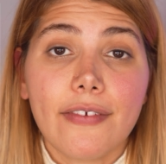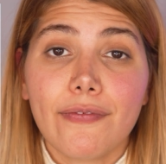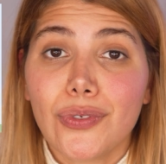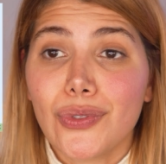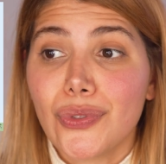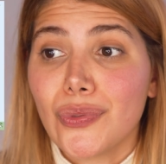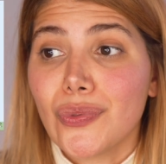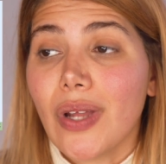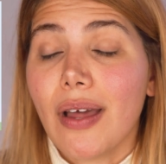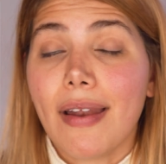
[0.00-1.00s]
if you
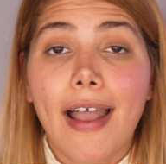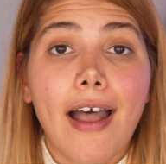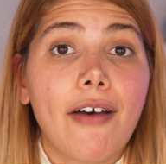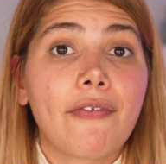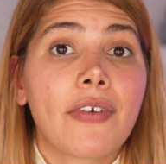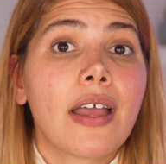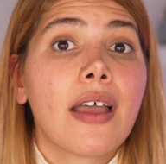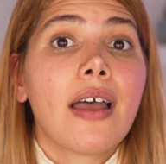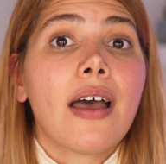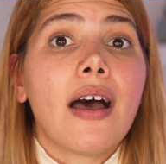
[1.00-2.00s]
do not have
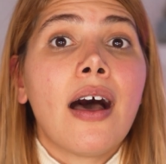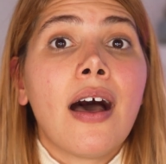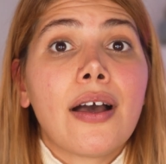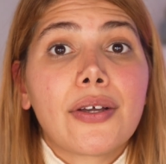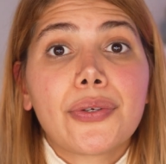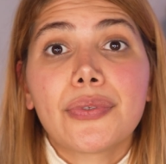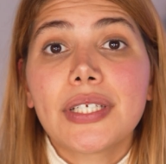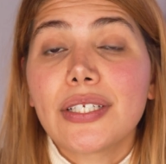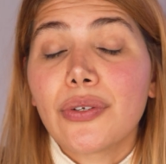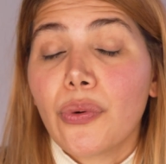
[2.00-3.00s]

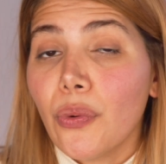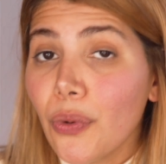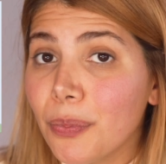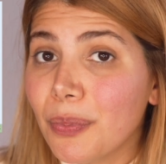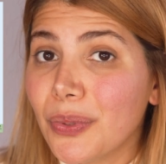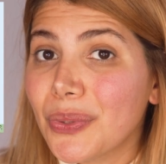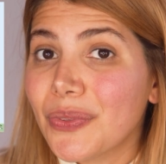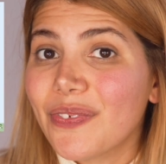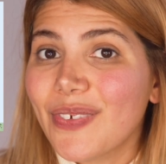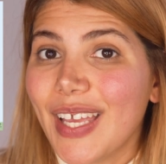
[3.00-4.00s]
green or
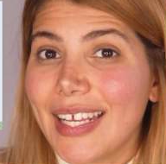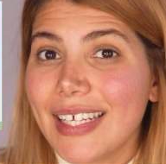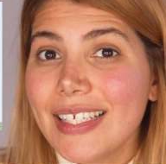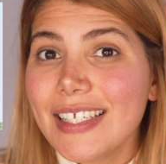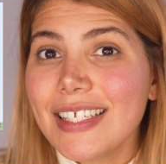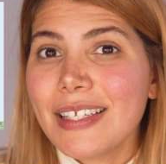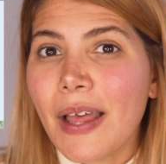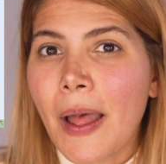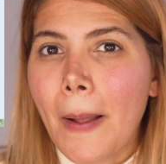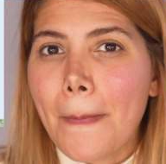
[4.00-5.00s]
blue veins,
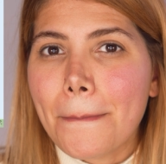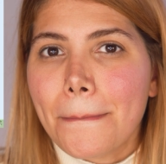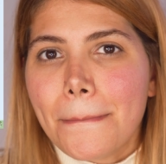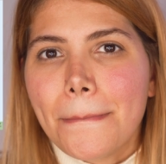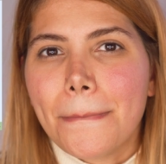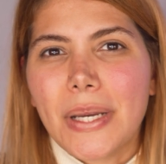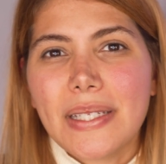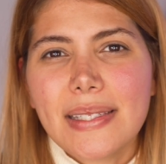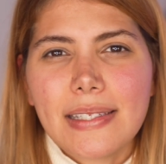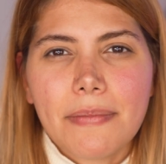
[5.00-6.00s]

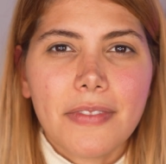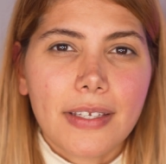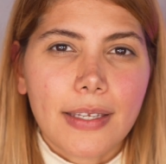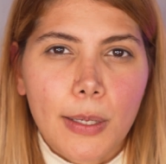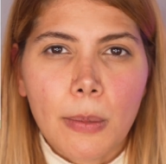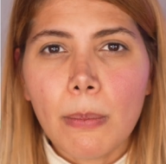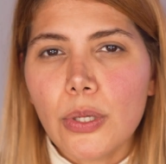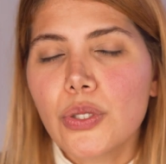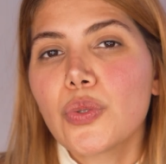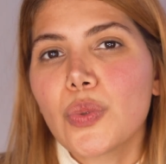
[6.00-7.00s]
but something in
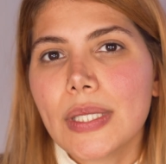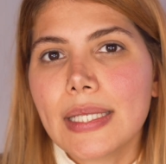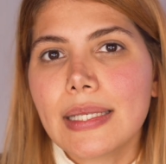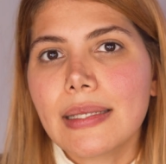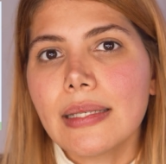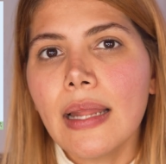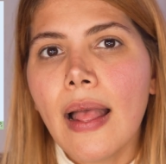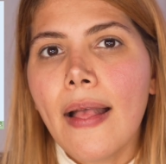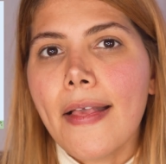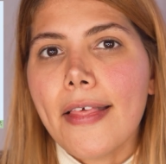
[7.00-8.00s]
between,
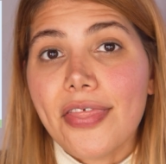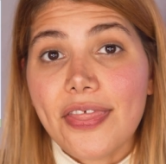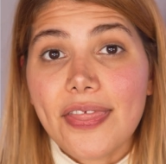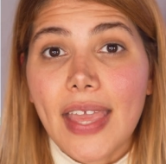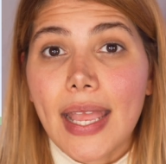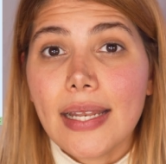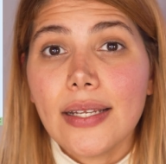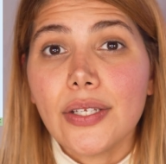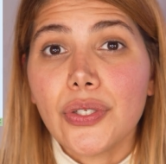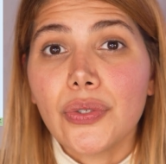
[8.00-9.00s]

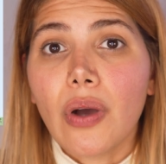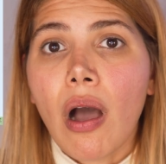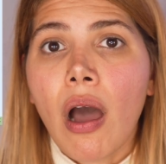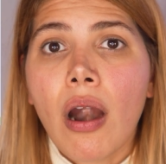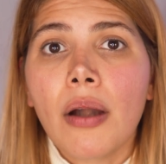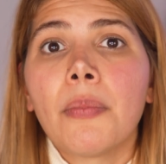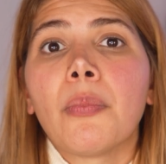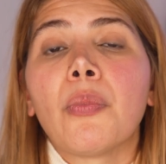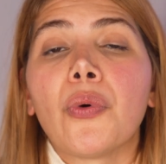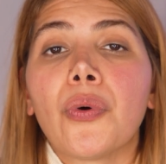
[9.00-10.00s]
then you are
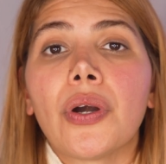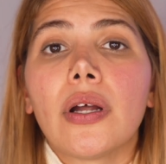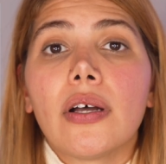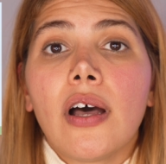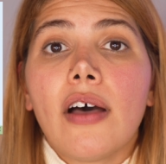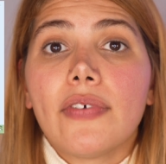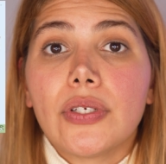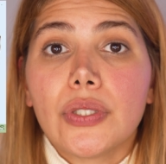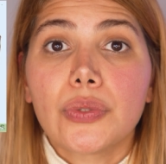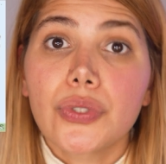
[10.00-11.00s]
more of a
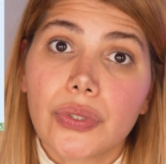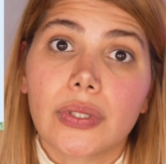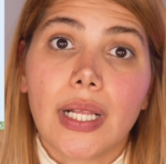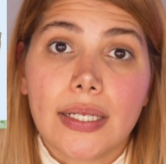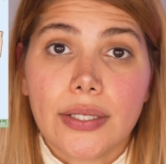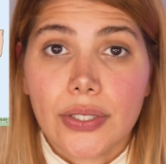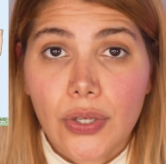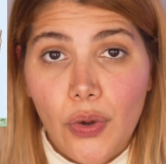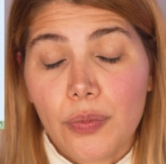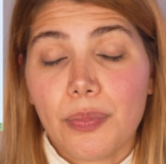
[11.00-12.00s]
neutral
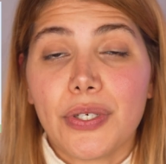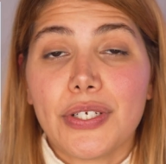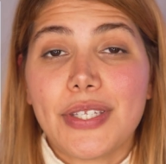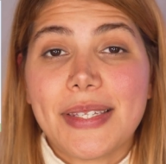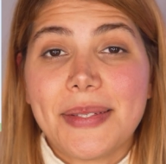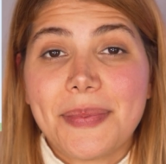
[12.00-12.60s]
undertone person.